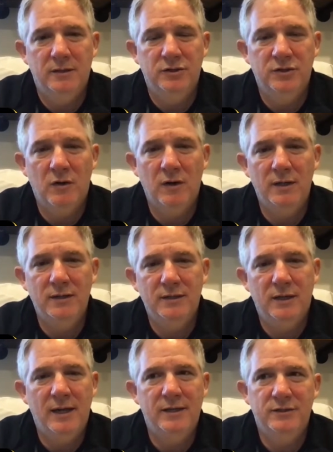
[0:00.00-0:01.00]

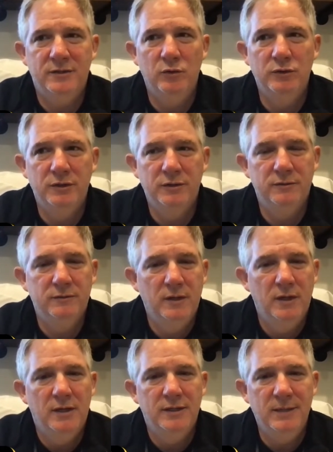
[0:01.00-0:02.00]
Charlotte at Sojourn
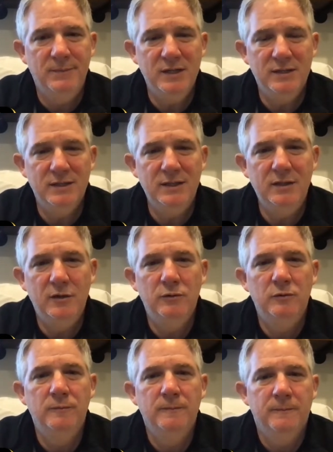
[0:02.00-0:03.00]
DPC,
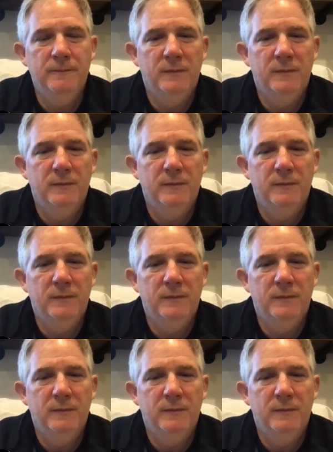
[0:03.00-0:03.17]
who